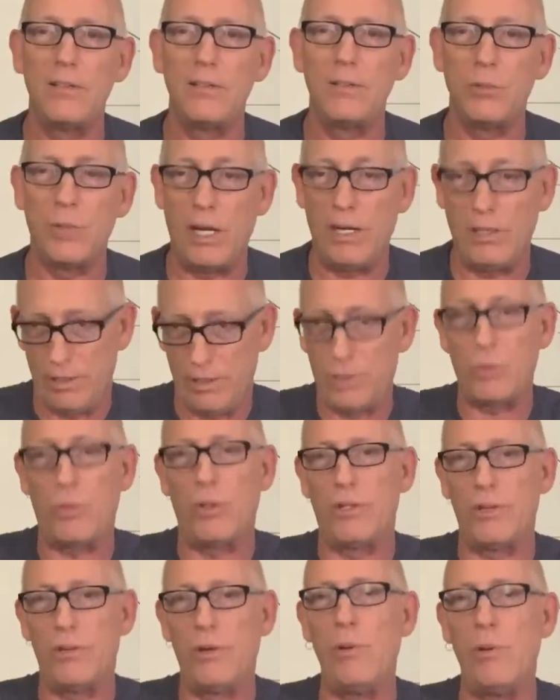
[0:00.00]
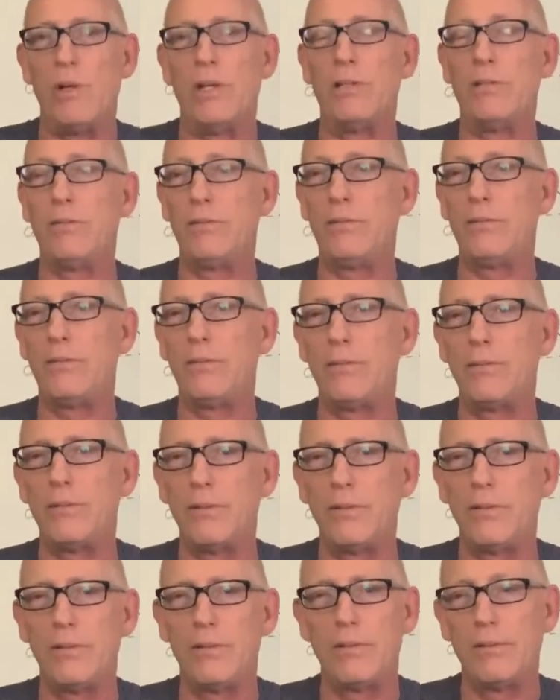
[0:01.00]
Well, it's what they're doing.
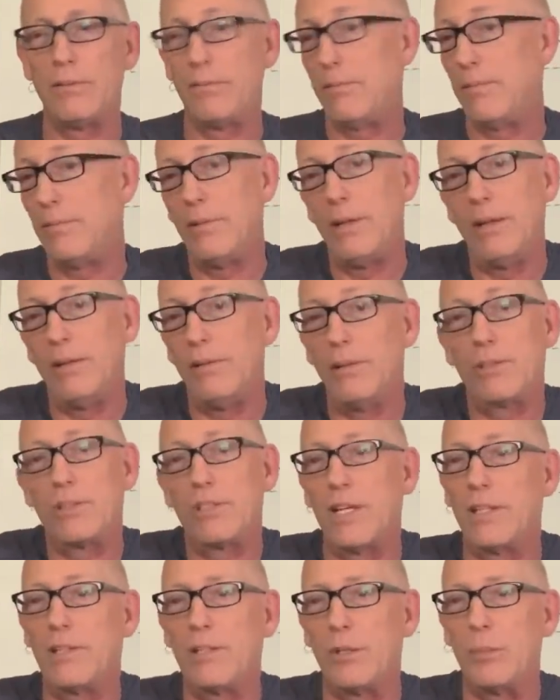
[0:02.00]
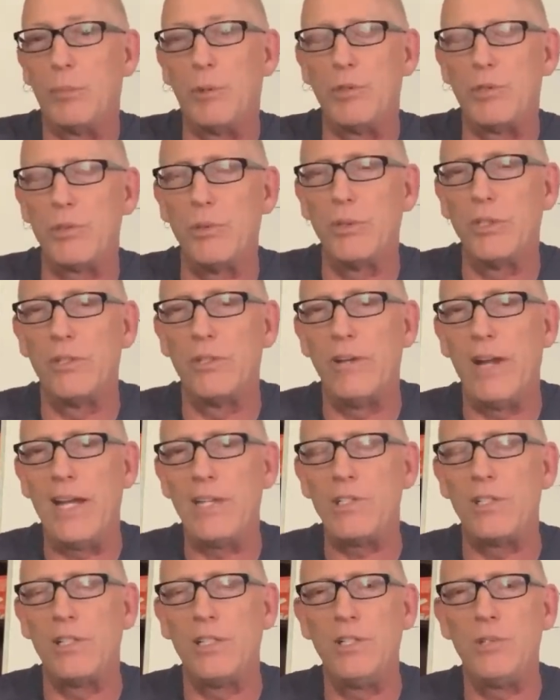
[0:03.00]
It looks like they're pursuing their
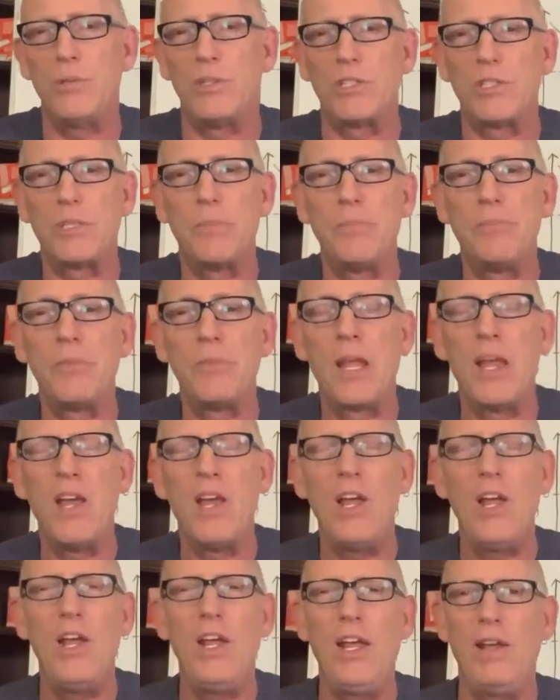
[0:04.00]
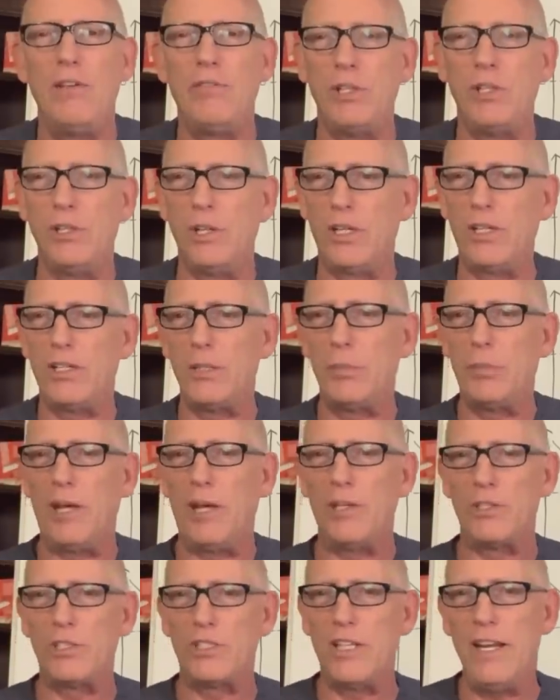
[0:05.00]
national interest. If you look at the
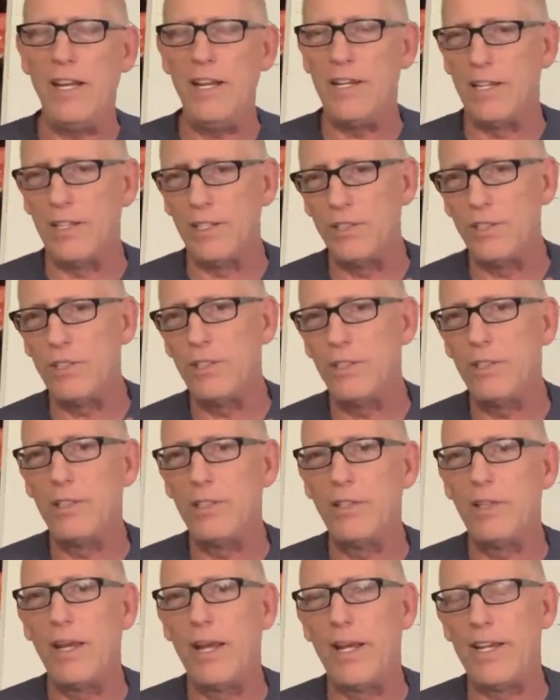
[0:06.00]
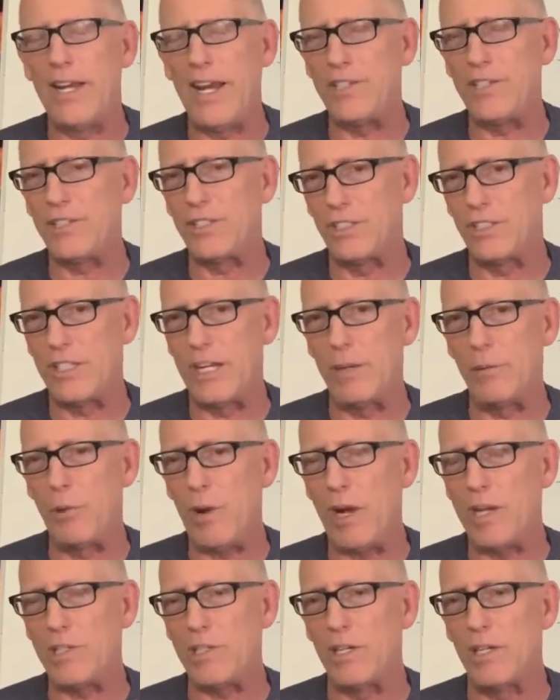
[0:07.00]
Palestinians, and he asked the same
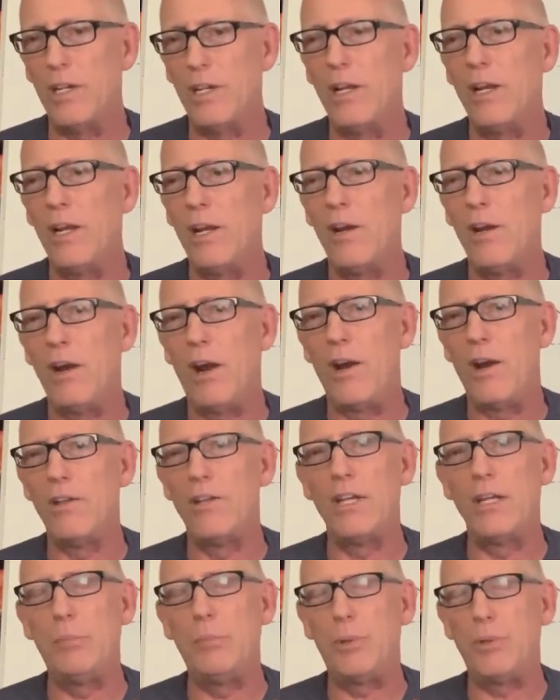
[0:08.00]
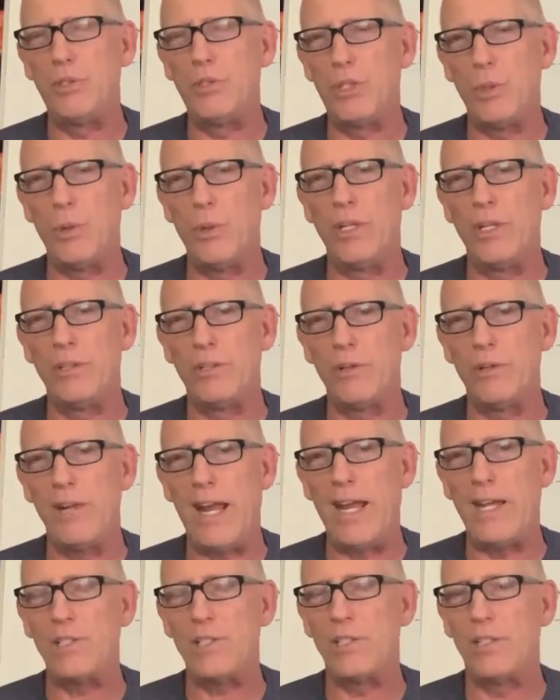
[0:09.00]
question Are they pursuing their
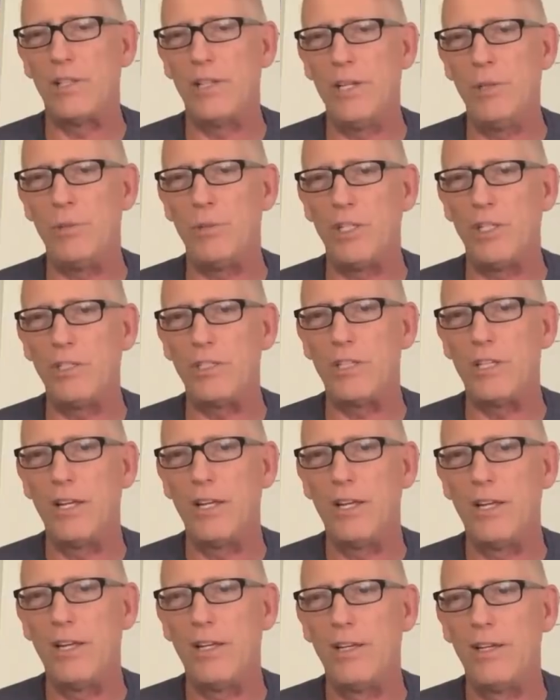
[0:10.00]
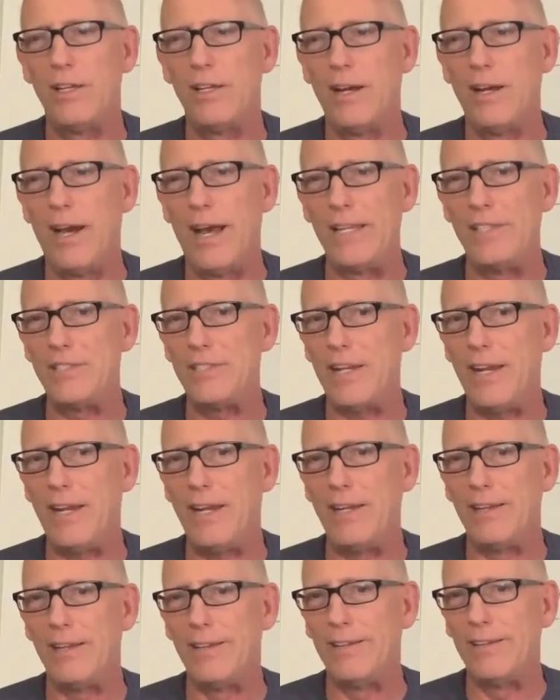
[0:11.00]
national interest? I'd
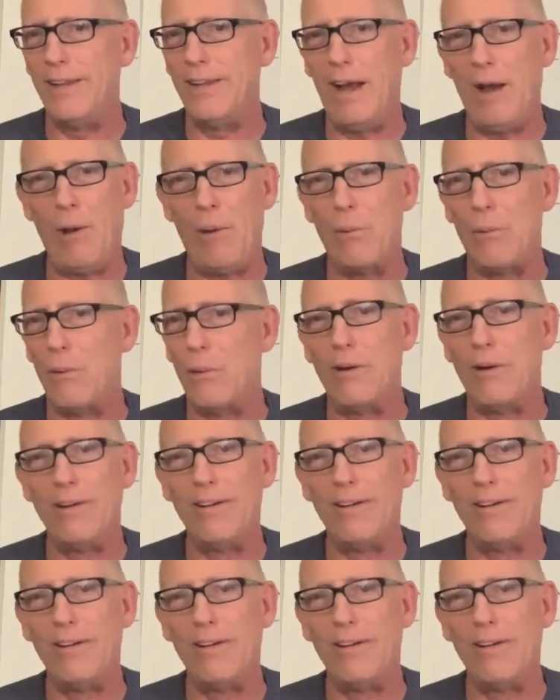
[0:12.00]
say, No,